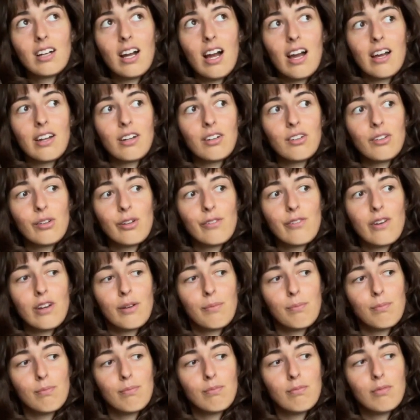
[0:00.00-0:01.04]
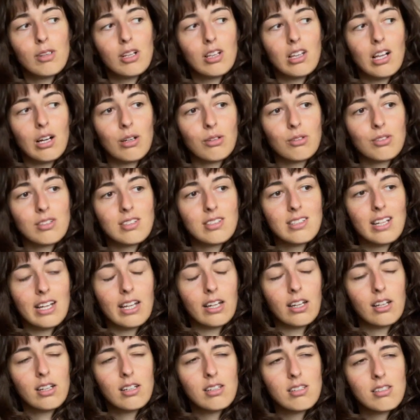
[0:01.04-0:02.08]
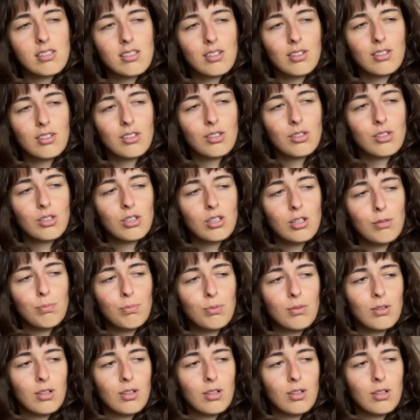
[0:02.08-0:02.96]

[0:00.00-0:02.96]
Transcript: I don't know if I'm allowed to say this on YouTube.